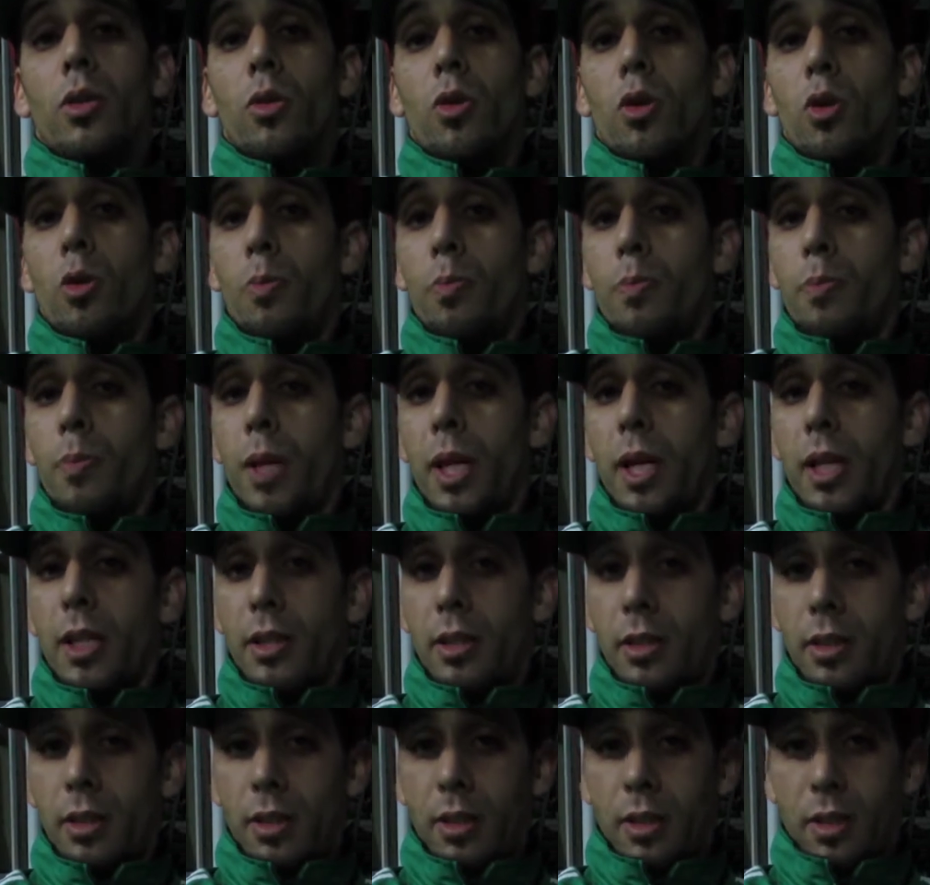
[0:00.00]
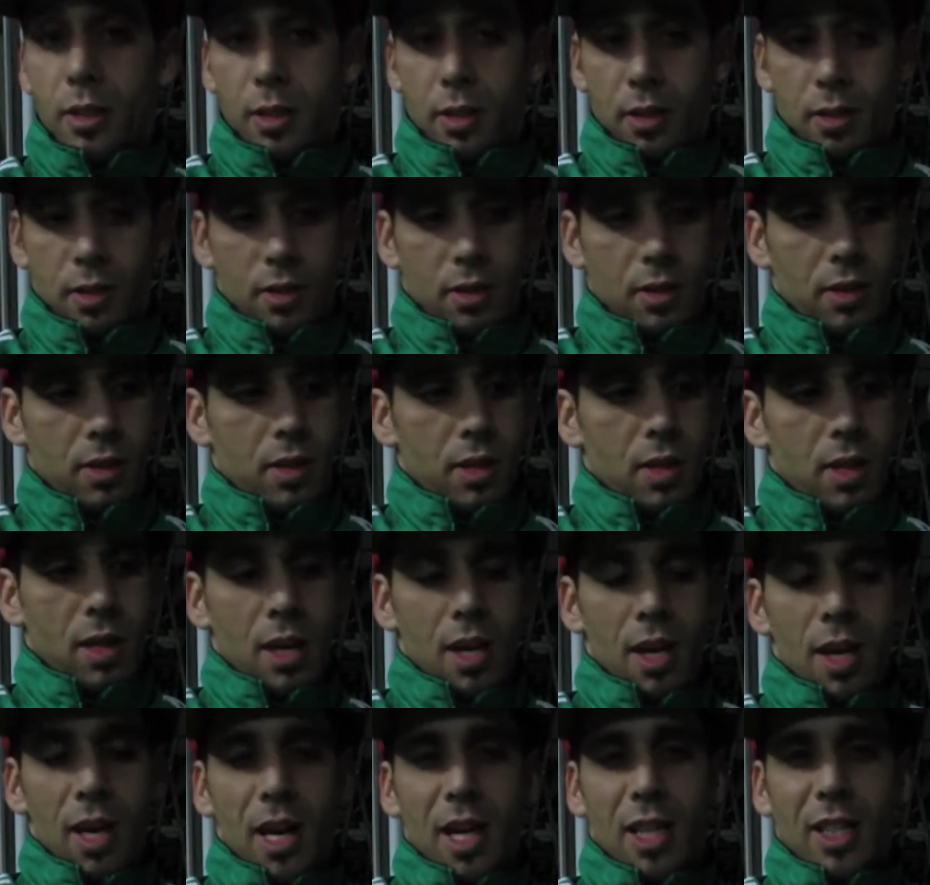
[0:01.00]
compete
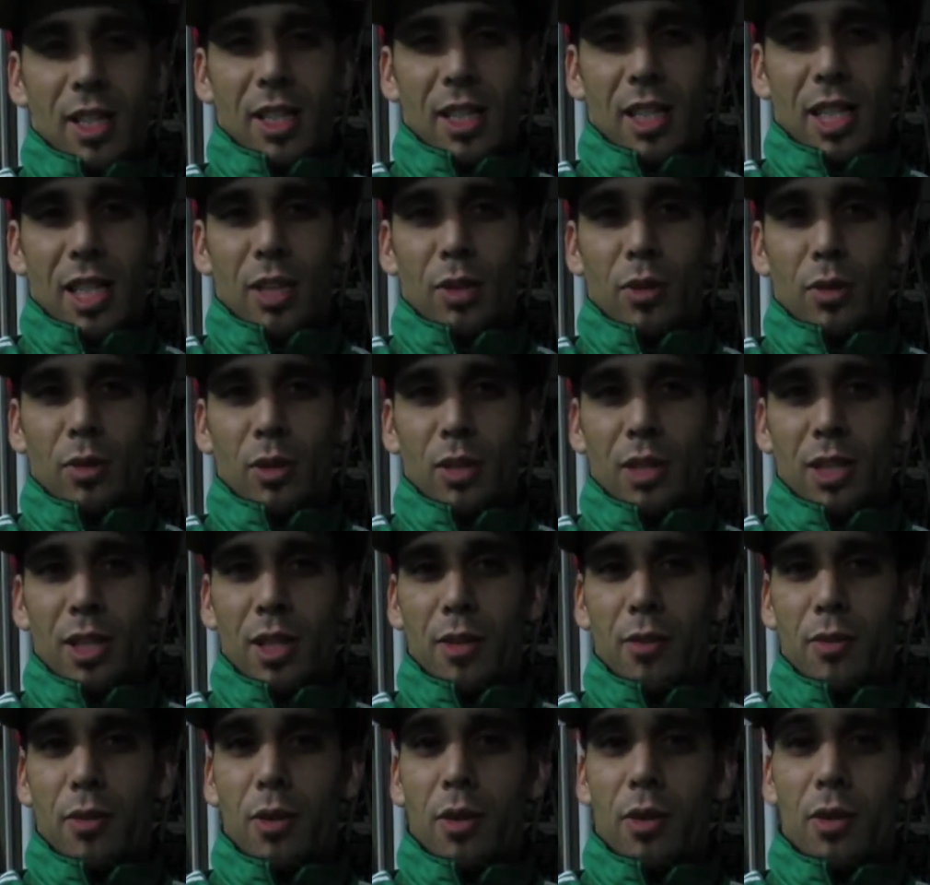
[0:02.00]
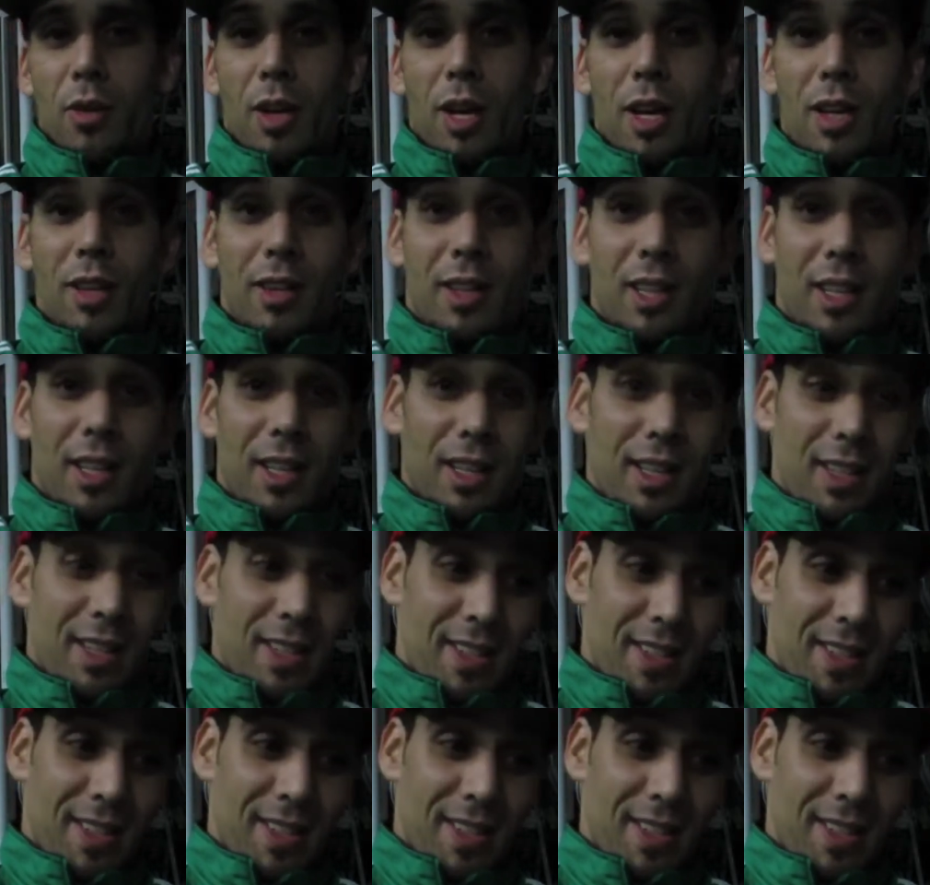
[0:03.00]
and they don't give you nothing.